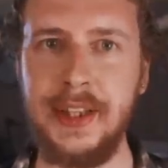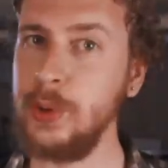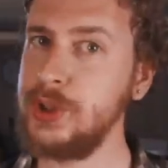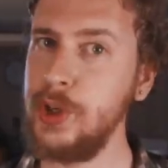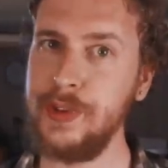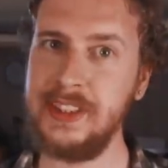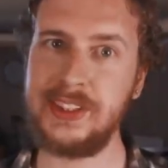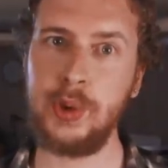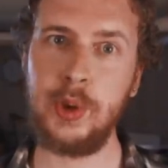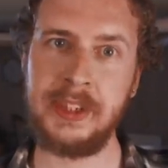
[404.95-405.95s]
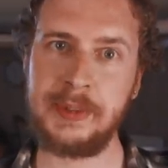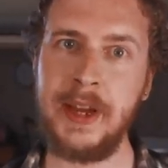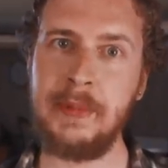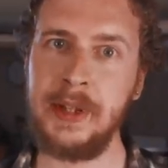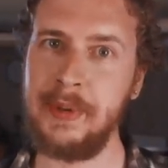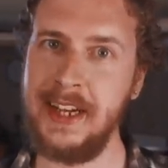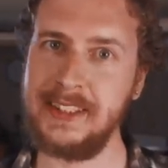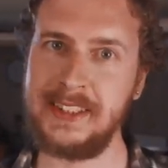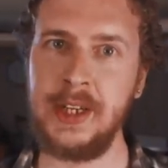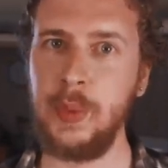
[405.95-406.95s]
They also offer installment payment
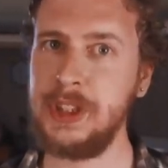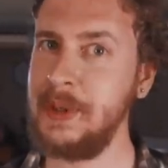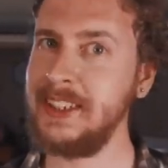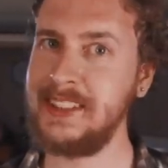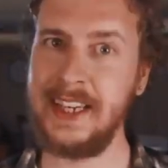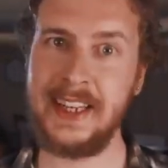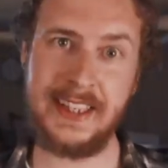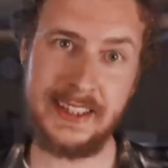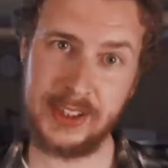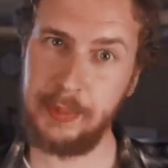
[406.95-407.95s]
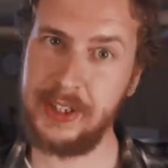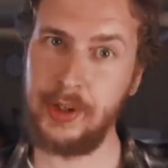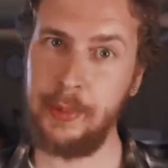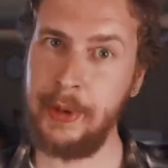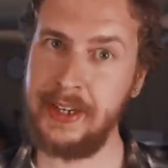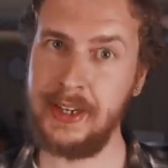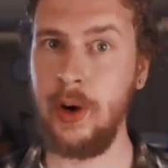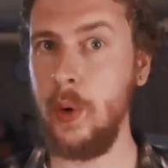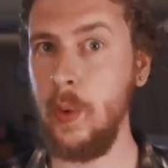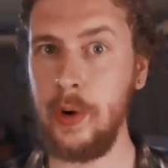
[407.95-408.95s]
plans, which makes getting into Bitcoin
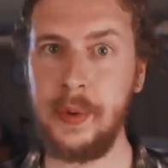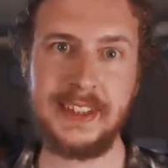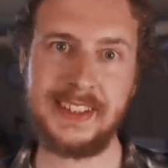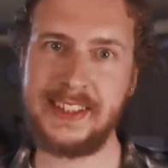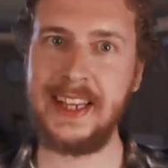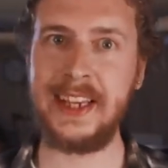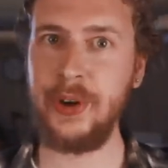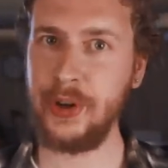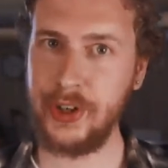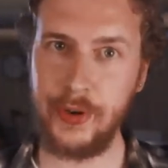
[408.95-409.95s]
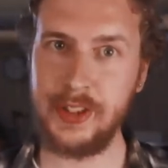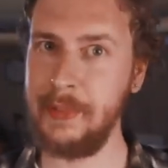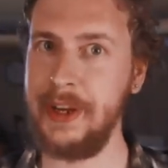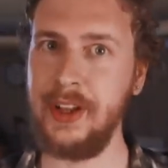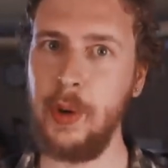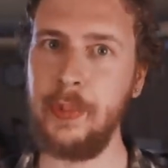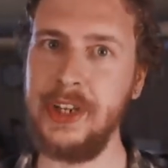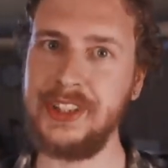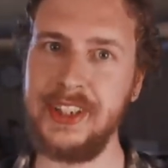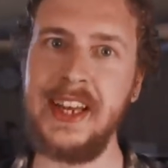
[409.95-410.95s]
mining or scaling your current mining
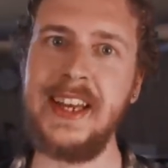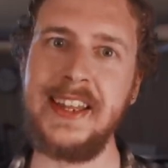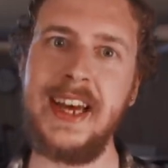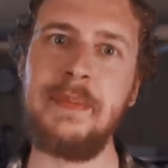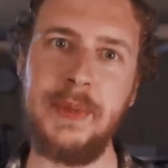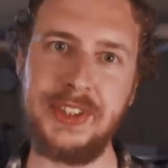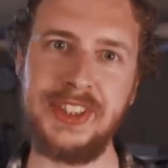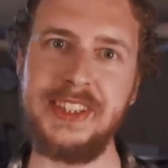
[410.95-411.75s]
operation that much